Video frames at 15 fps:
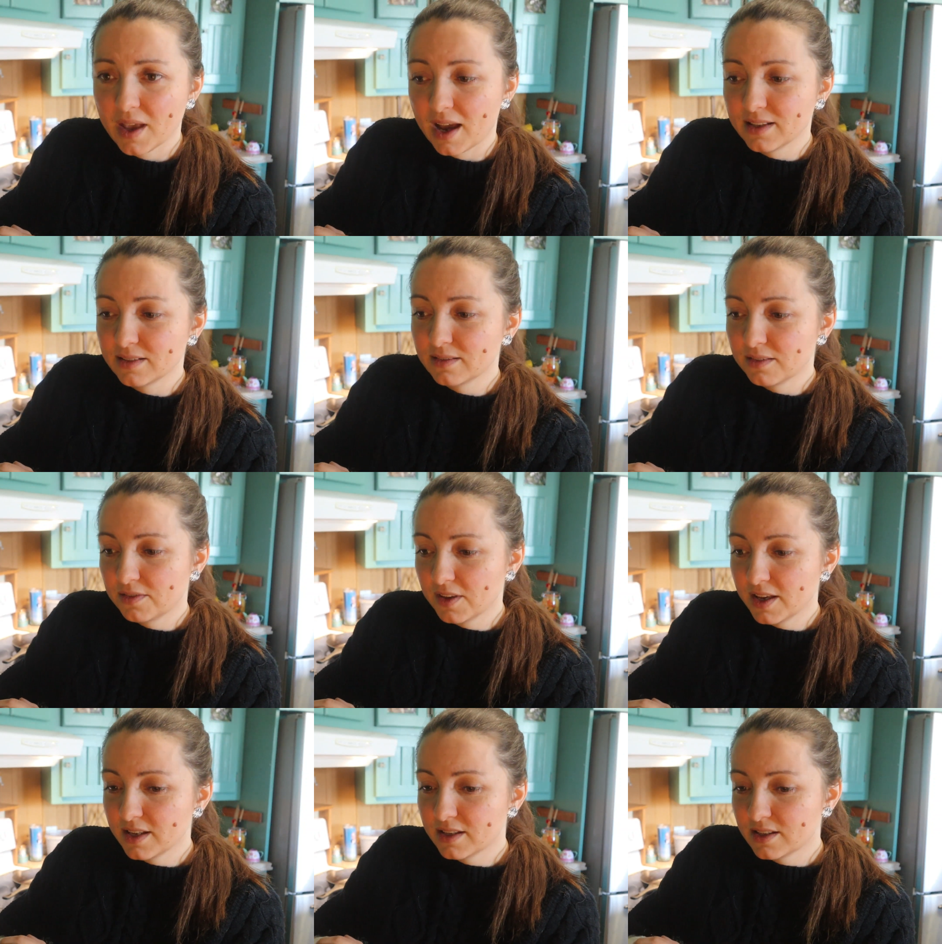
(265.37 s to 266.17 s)
I didn't
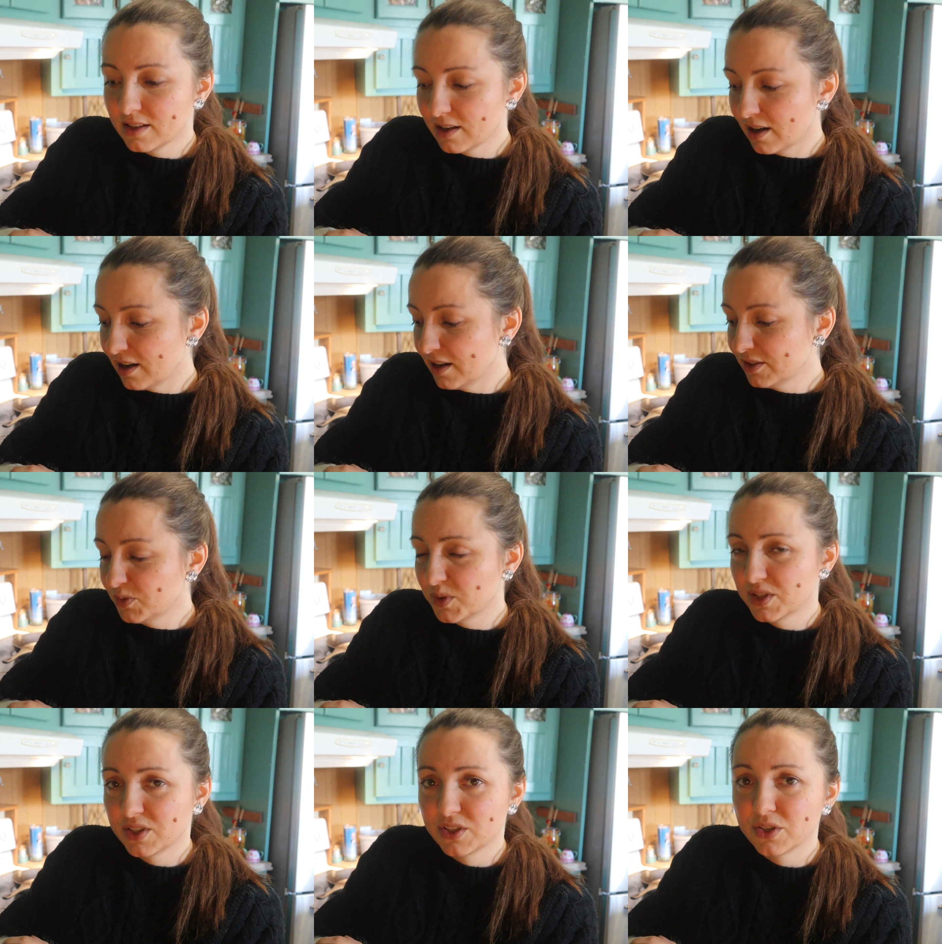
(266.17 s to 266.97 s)
think
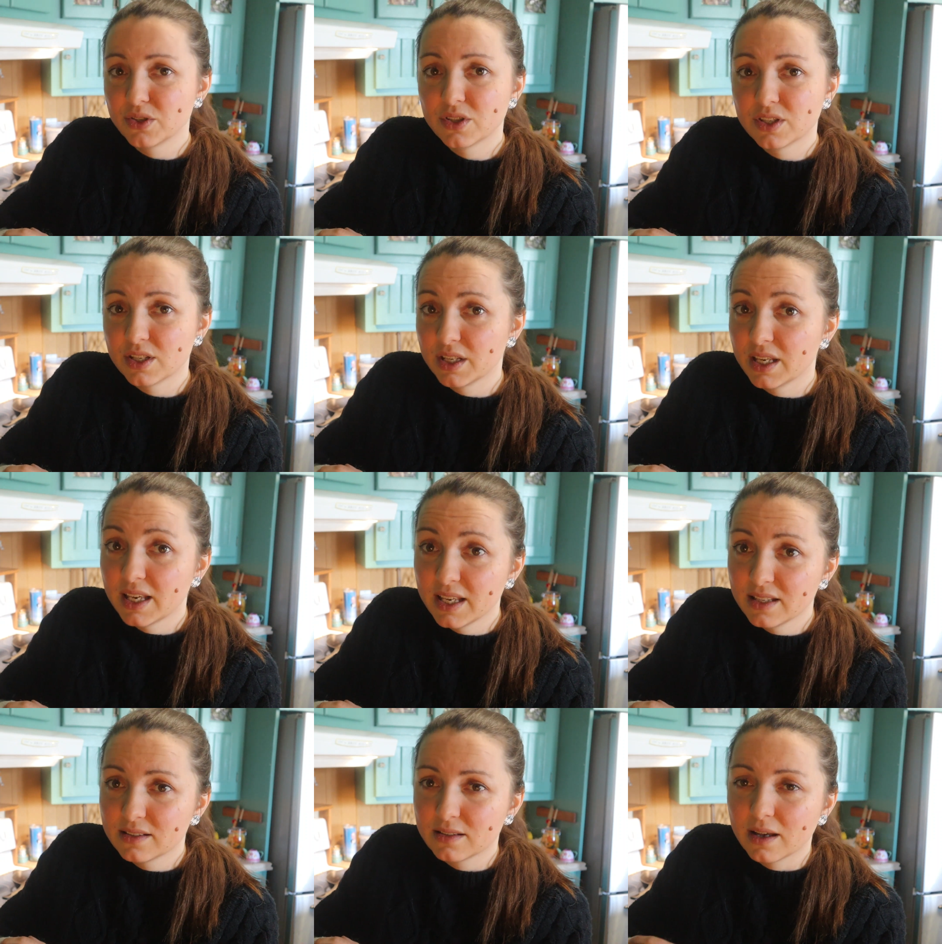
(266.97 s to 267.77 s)
it was good to
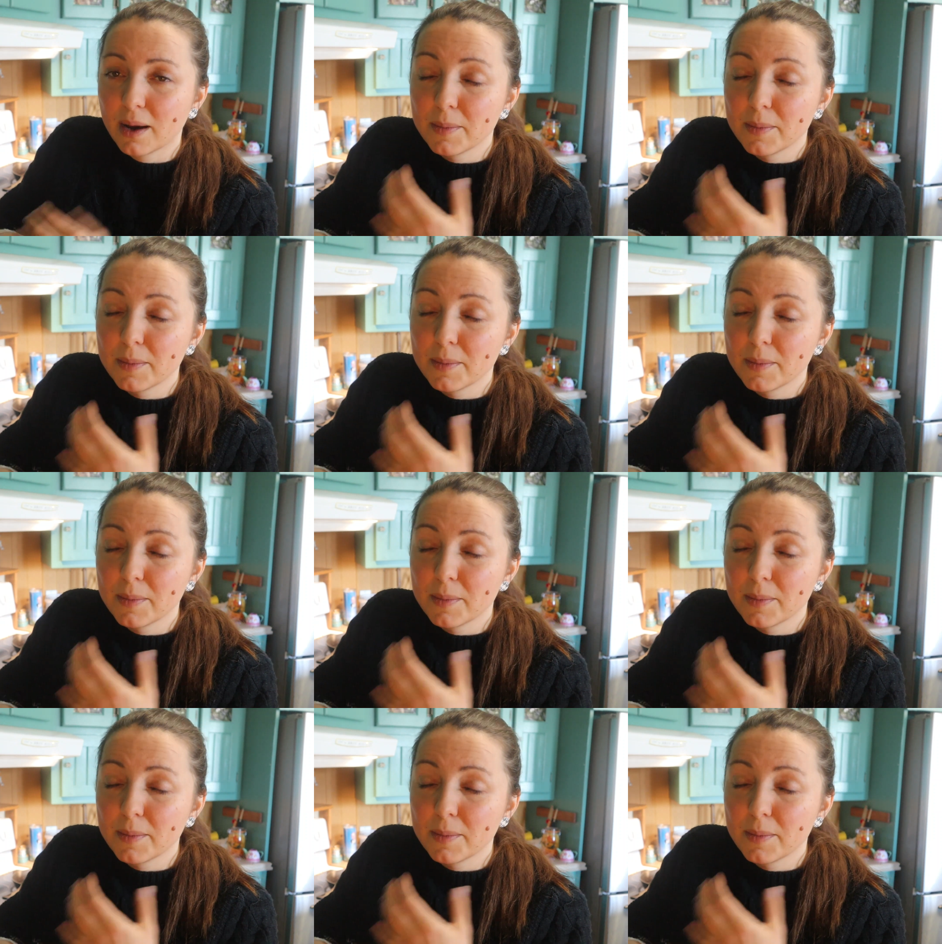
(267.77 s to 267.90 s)
eat.